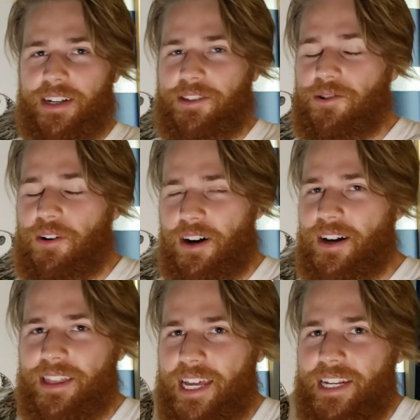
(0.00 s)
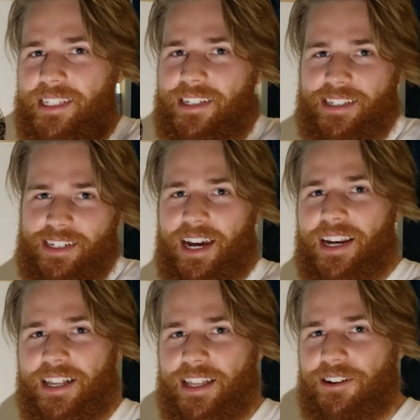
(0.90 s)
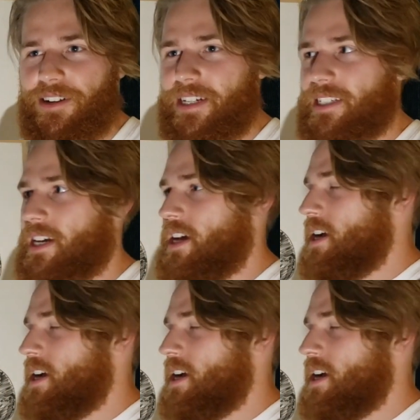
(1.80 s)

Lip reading: and so odd that it's kind of hilarious.